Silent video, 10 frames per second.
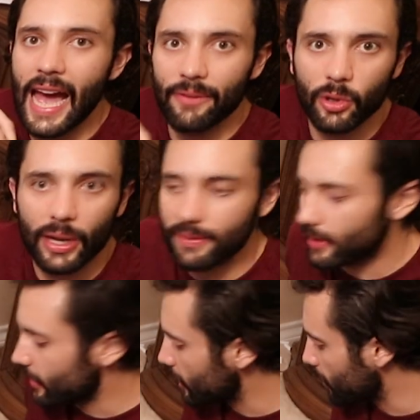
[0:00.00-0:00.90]
have a great
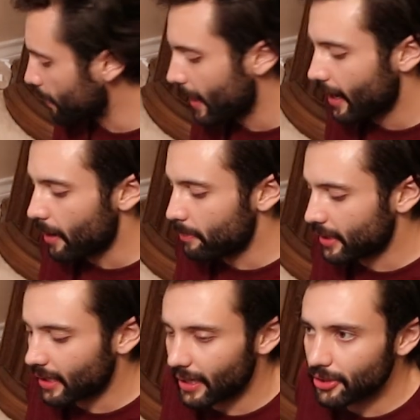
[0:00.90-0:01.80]
video,
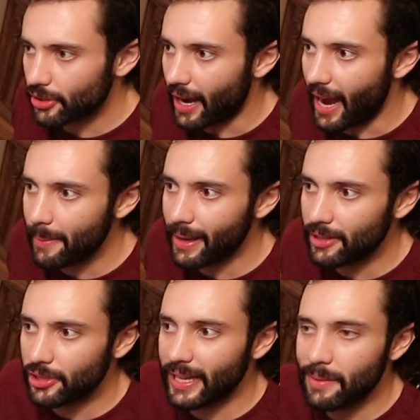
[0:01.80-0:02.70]
because I
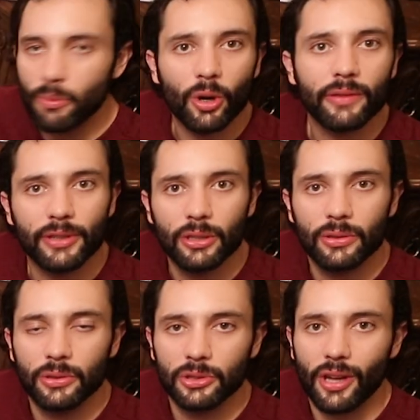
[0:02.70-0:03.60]
managed to get more
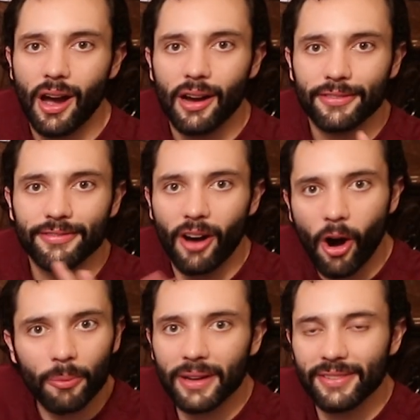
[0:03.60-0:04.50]
views off
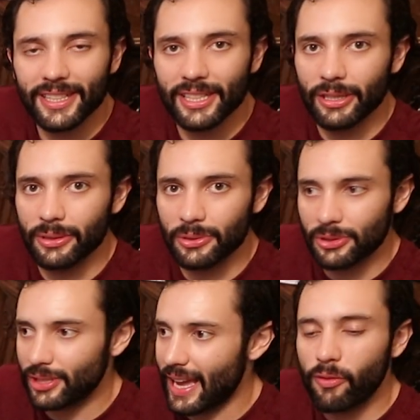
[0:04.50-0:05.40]
all my
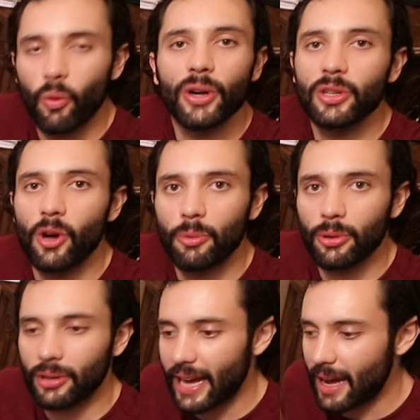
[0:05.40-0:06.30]
videos and one
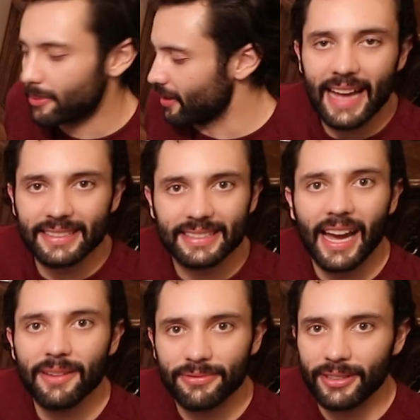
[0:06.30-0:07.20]
GoPro camera that
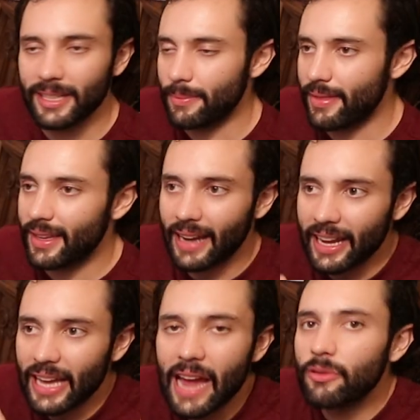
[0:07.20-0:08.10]
time frame than
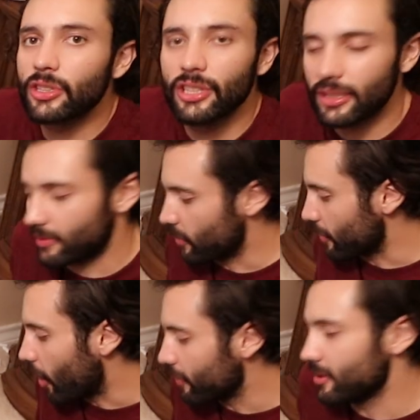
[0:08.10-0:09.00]
I ever could have
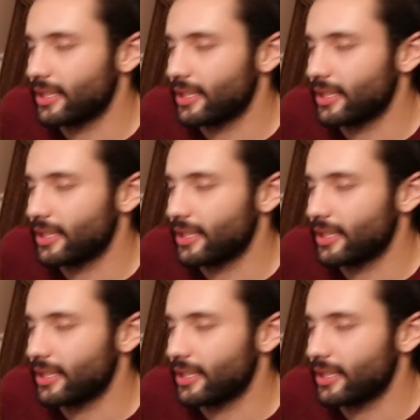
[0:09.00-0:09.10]
with all this